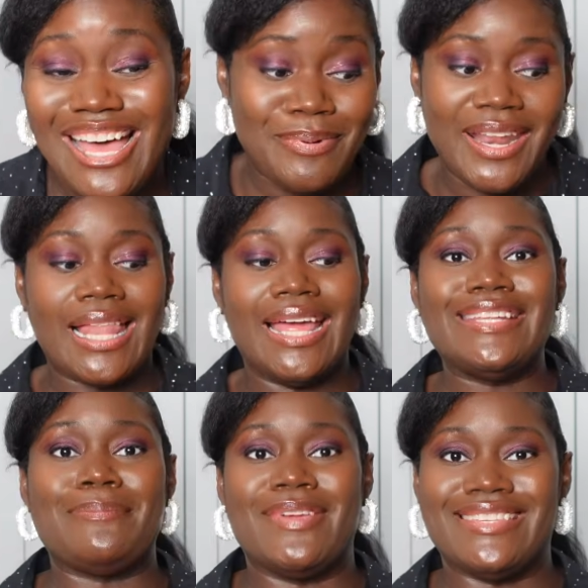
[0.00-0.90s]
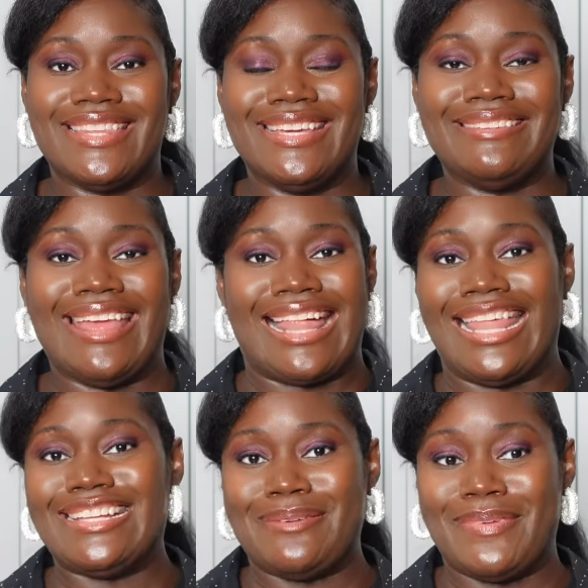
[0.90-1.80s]
But it cleaned up easily. It
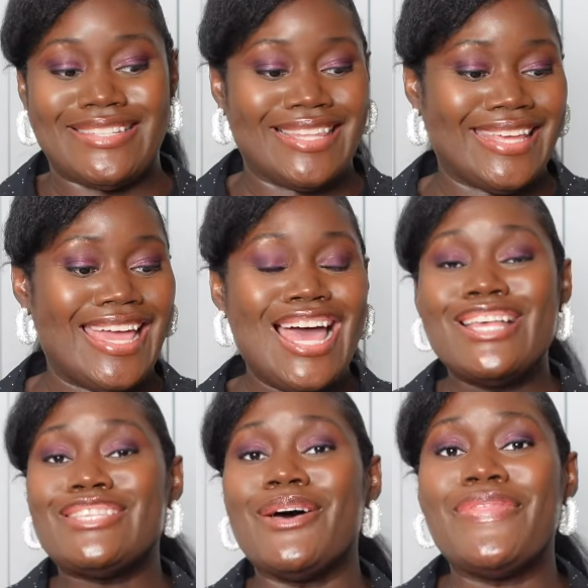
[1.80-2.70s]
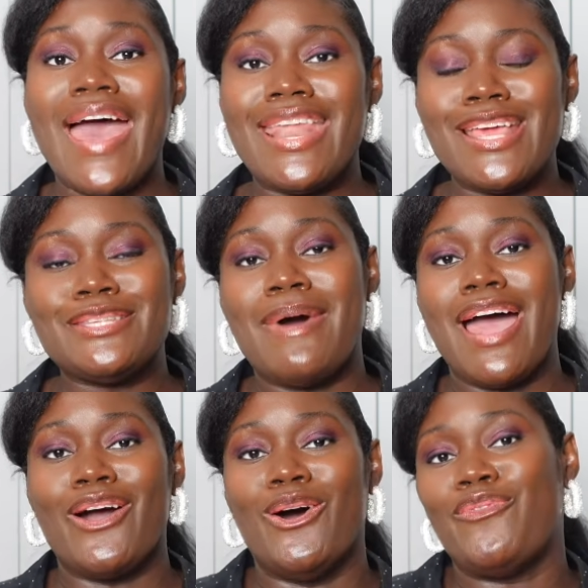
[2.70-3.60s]
cleaned up easily. So that is
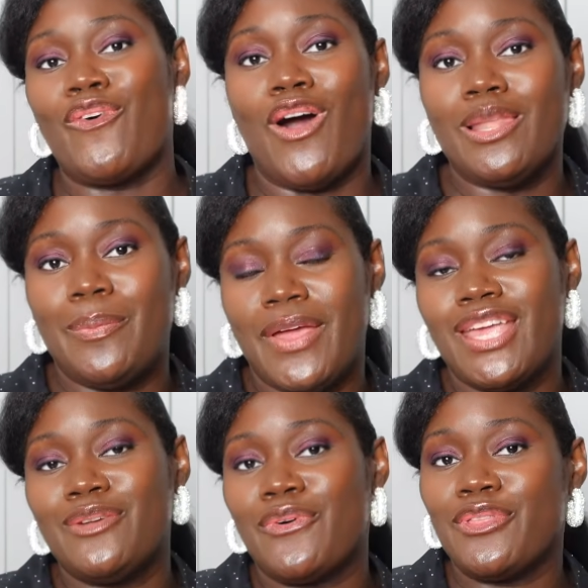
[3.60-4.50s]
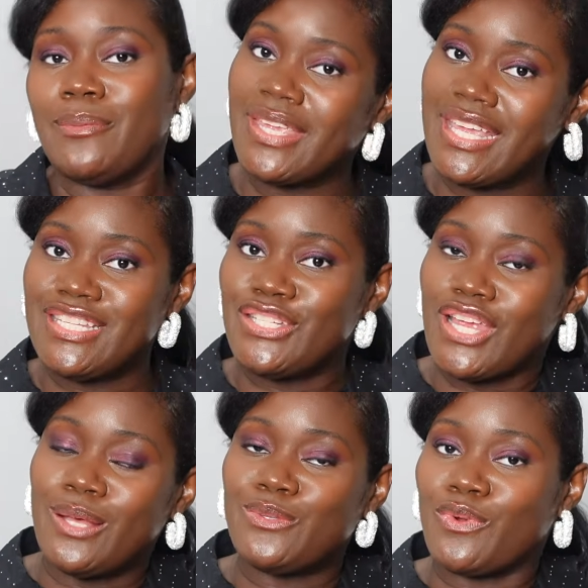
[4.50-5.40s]
my overall opinion for the Mackenzie
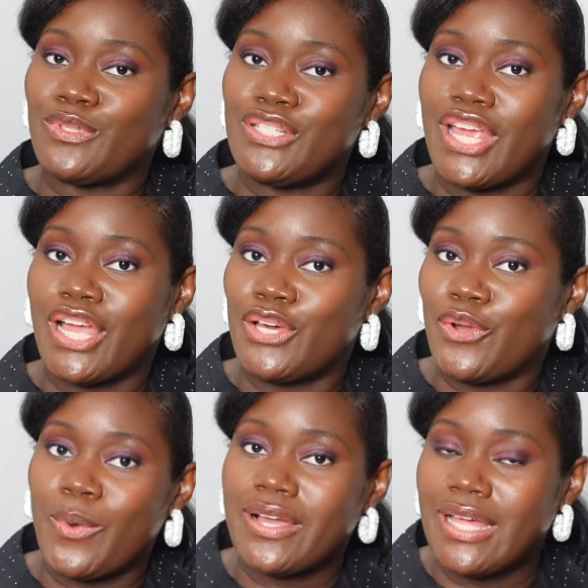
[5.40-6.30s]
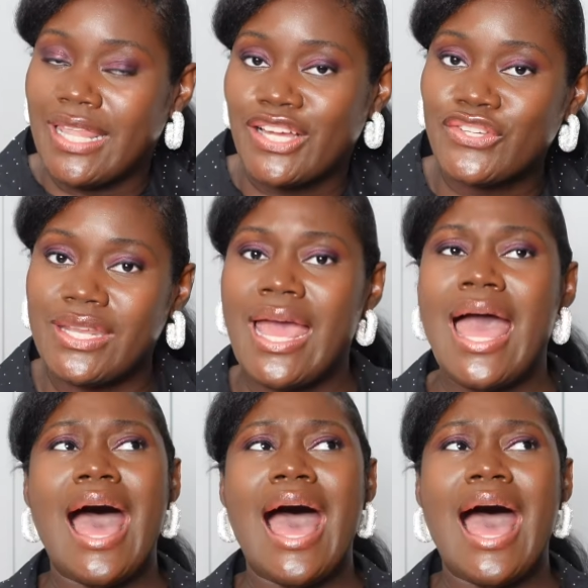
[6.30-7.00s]
Childs Rosy Check Cookware collection.